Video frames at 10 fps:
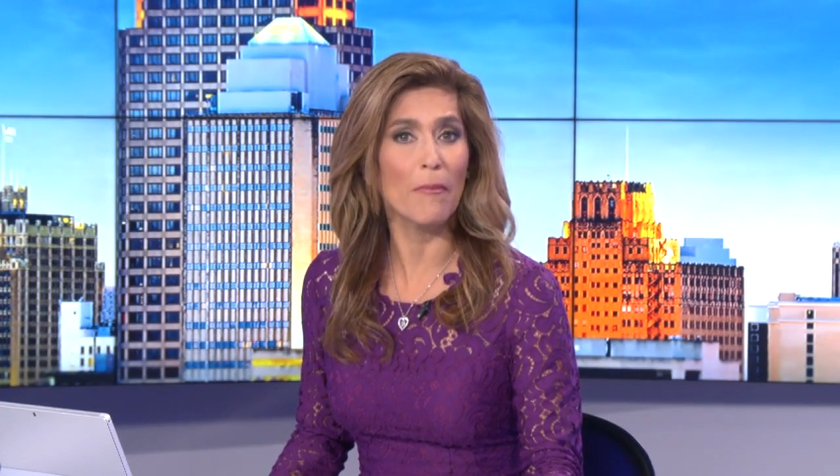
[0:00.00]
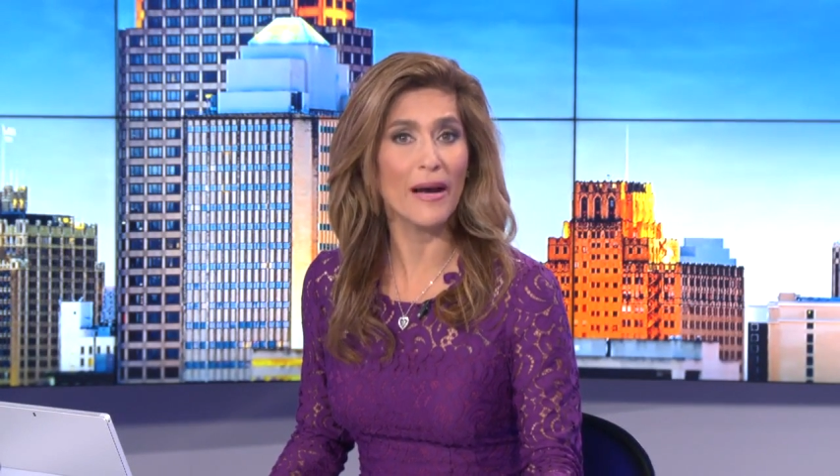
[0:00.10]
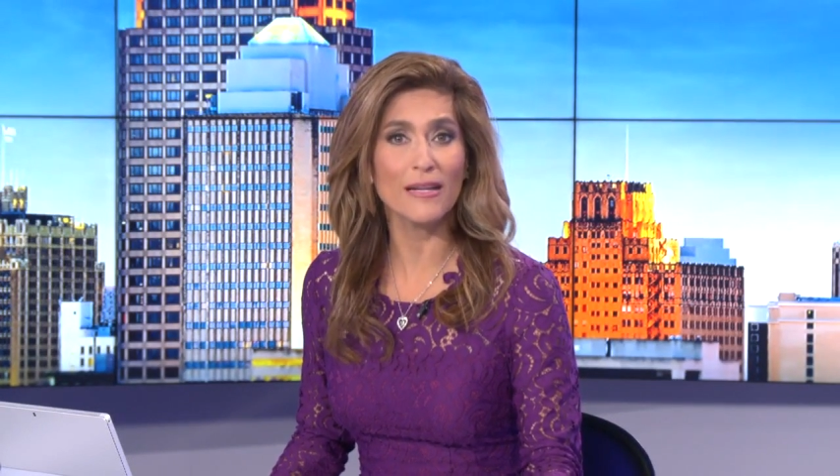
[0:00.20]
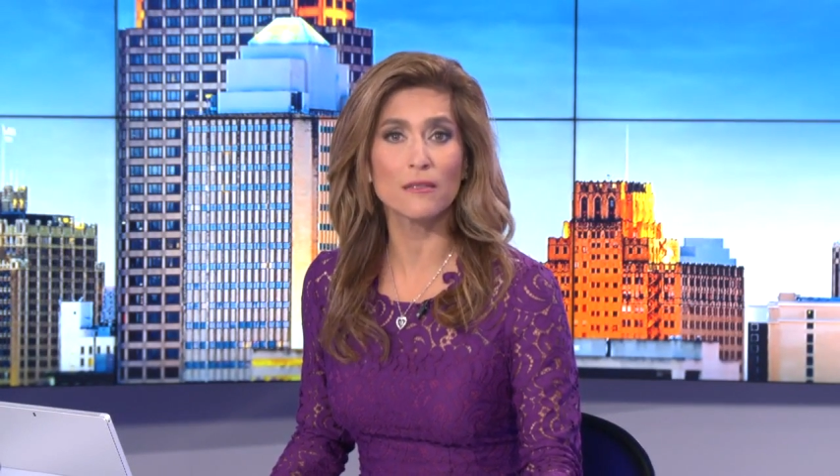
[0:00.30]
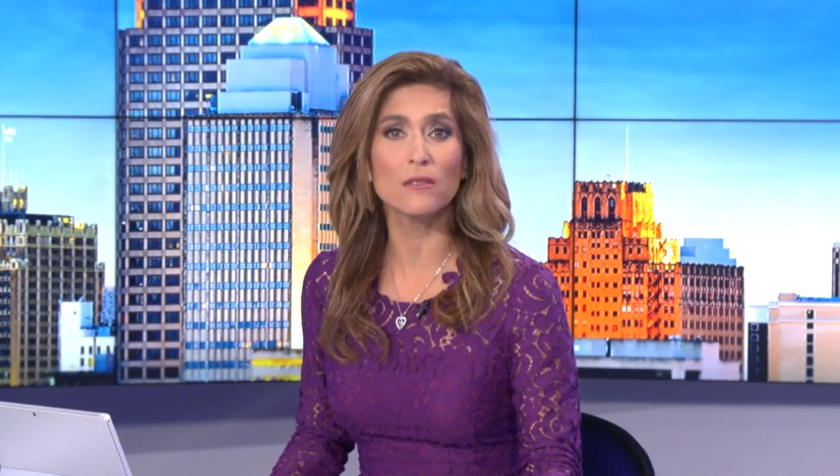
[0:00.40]

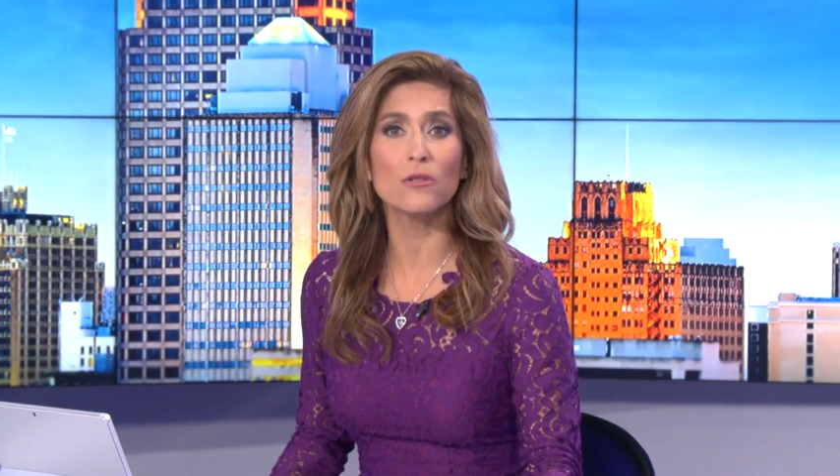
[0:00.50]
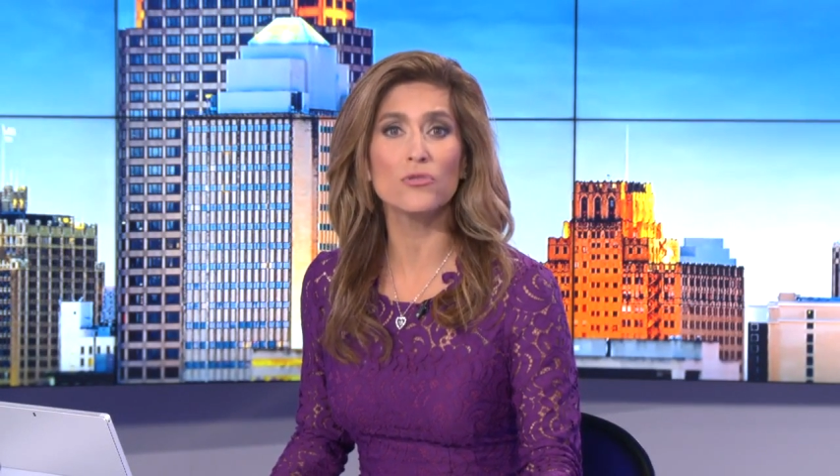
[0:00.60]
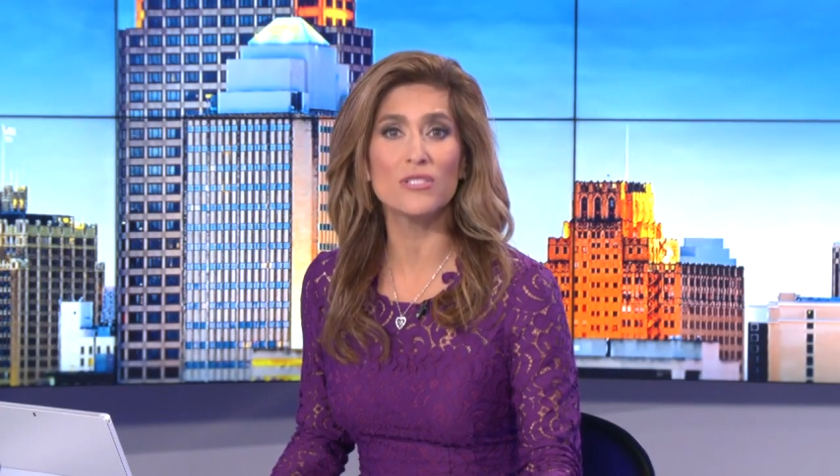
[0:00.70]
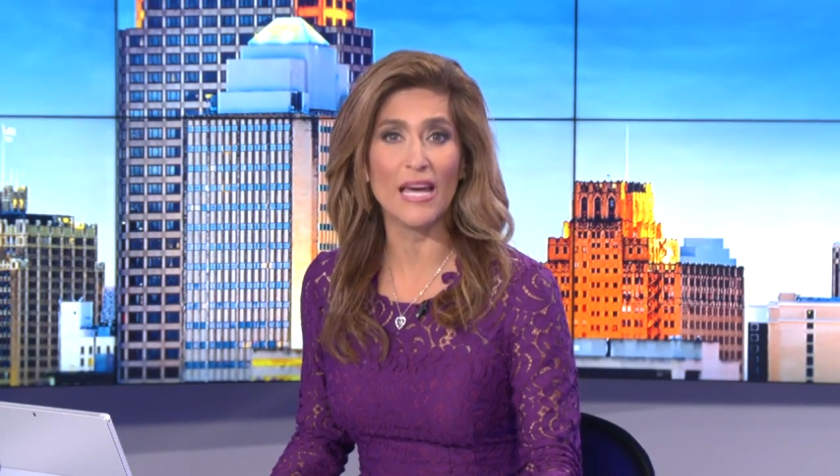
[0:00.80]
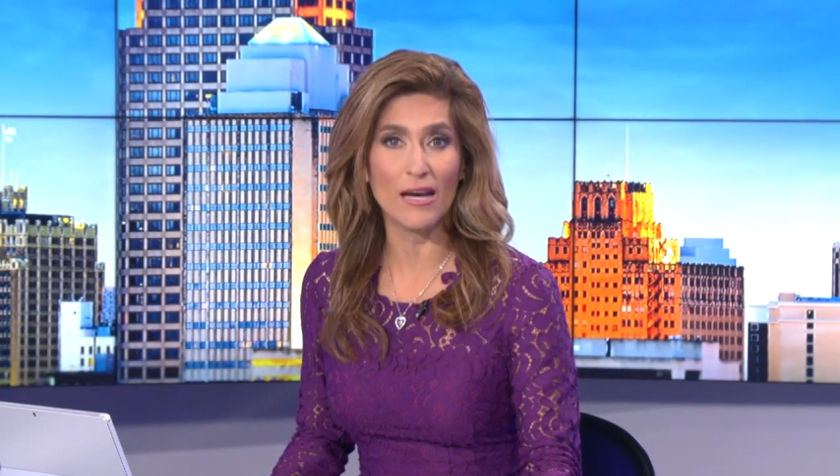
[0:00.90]
might
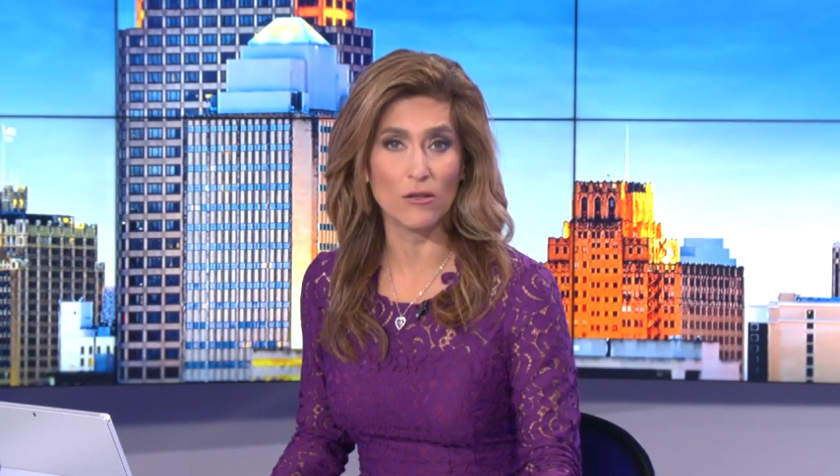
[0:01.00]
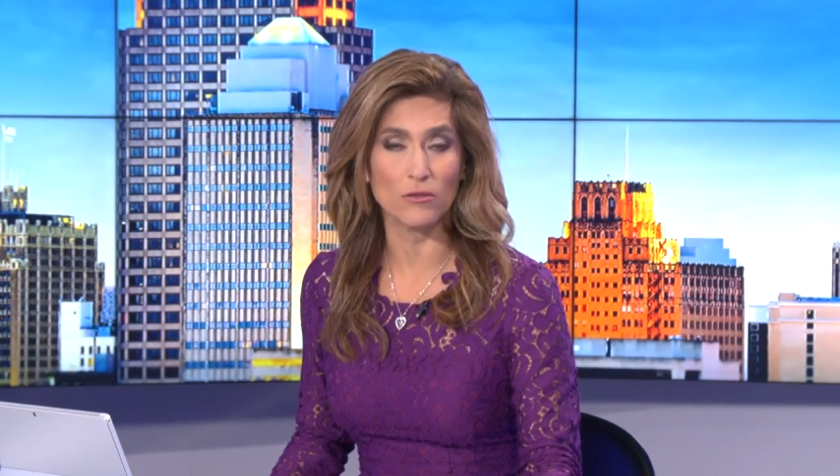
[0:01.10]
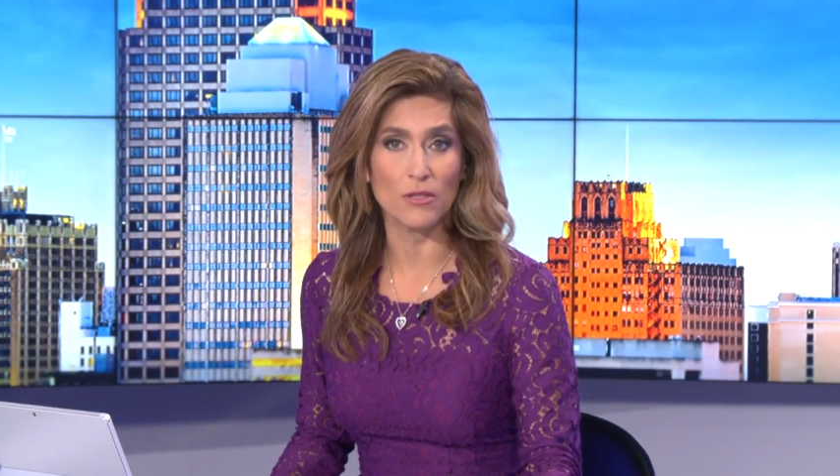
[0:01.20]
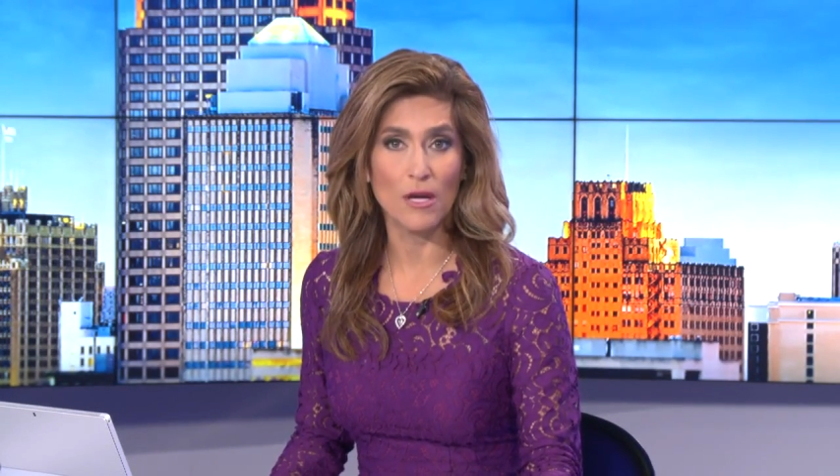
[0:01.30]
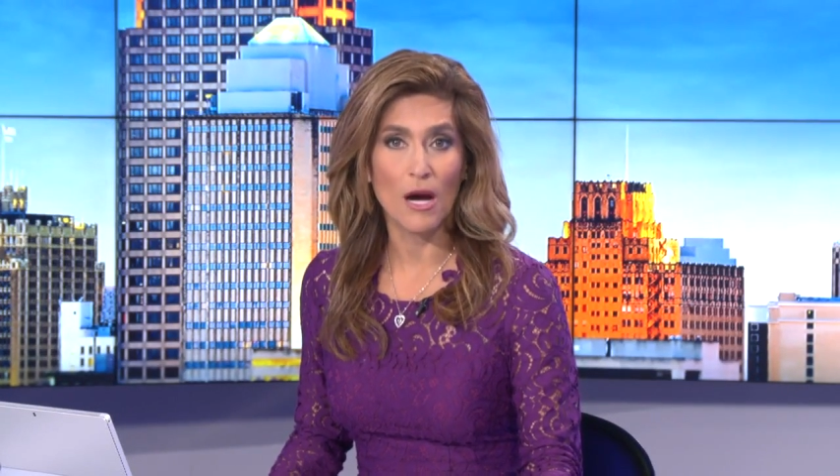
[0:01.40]
close
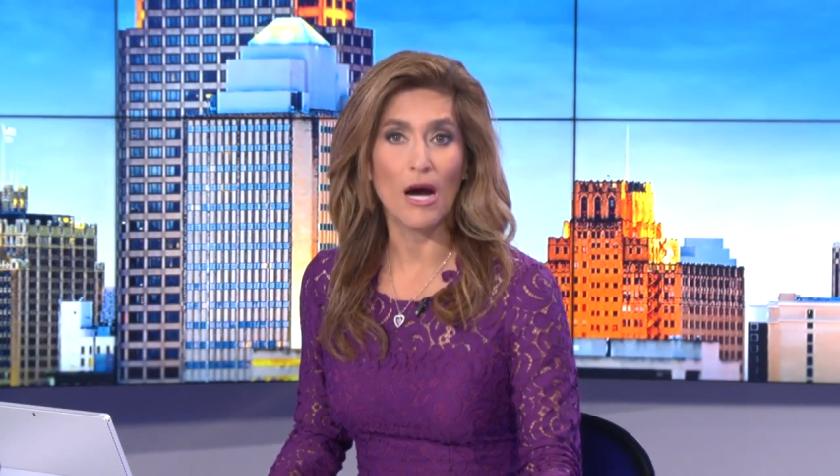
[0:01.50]
down.